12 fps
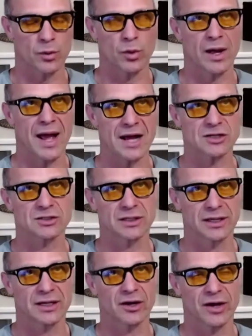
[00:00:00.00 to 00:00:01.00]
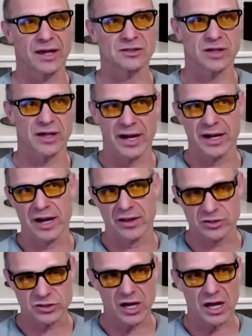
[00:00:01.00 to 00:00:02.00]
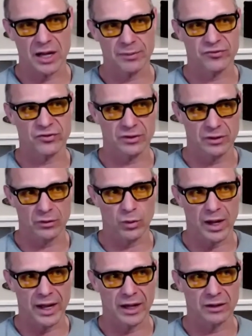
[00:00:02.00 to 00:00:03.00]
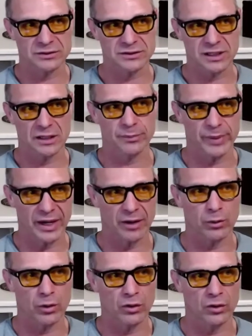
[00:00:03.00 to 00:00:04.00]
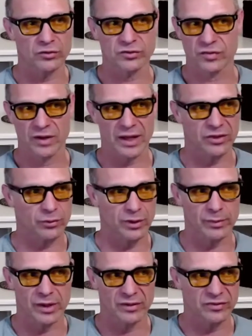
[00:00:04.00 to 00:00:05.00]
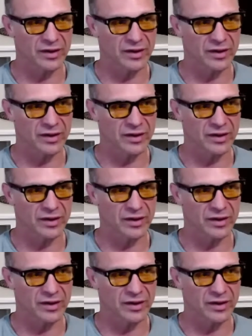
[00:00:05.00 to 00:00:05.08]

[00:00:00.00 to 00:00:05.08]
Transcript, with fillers: Well, actually, okay, so I got another job for a little while selling payrolls for like three months.